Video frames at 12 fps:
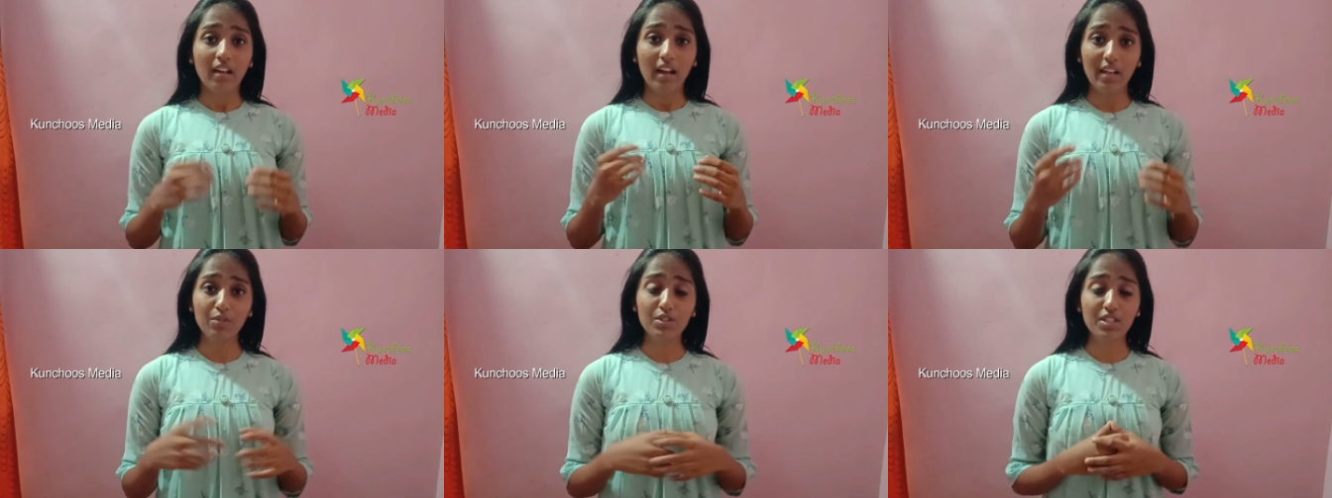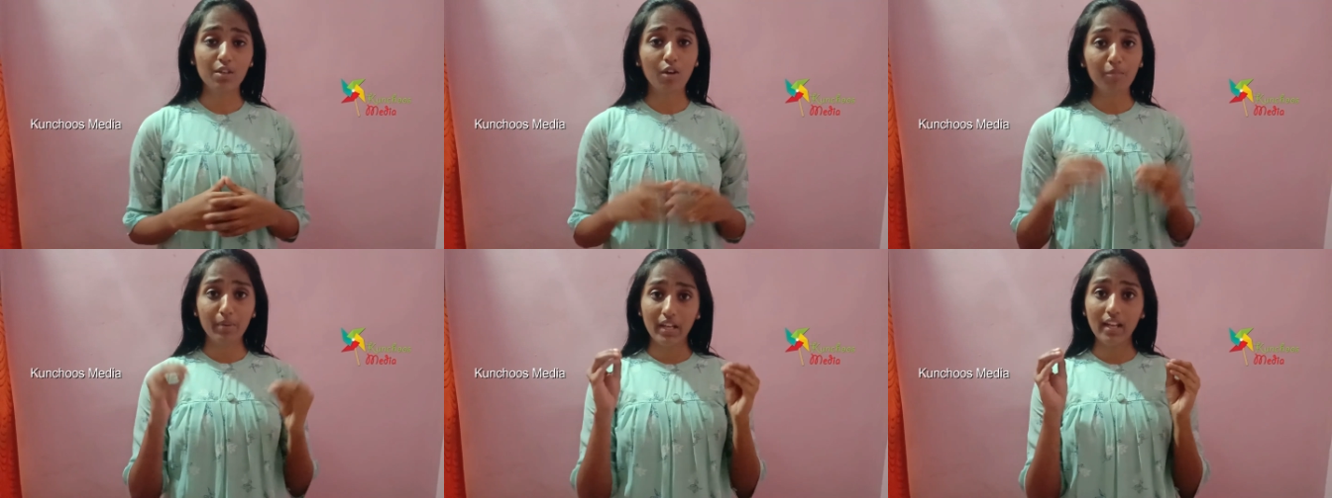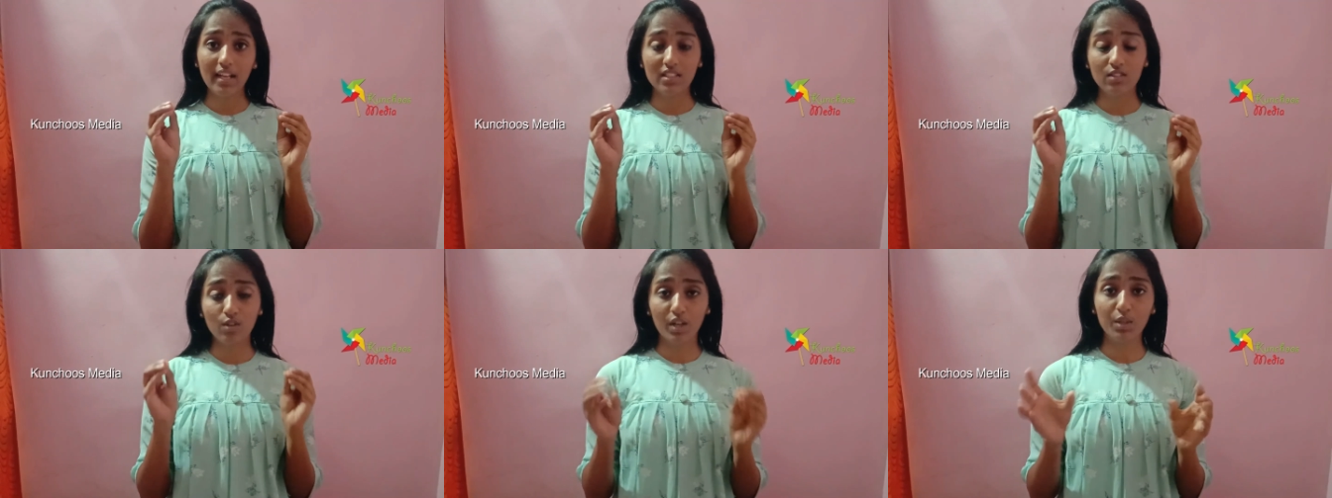I would say your brain
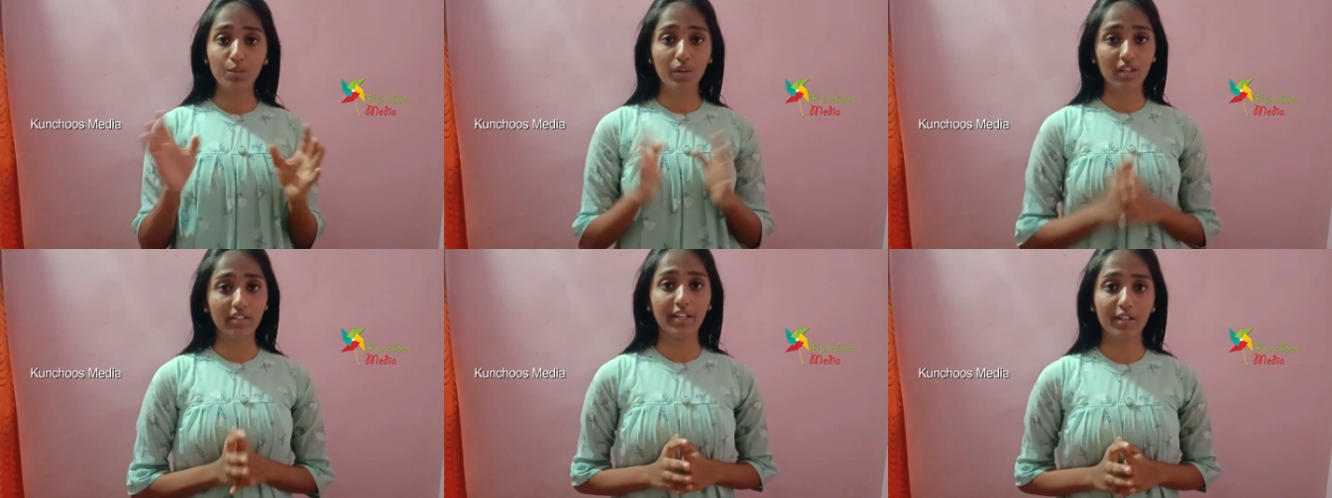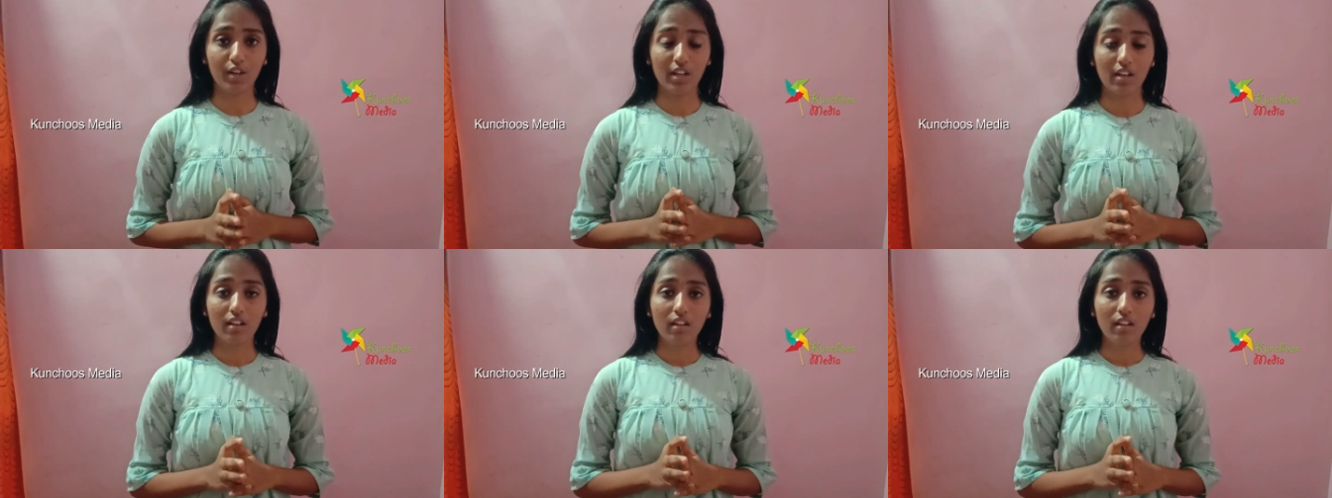has not worked at all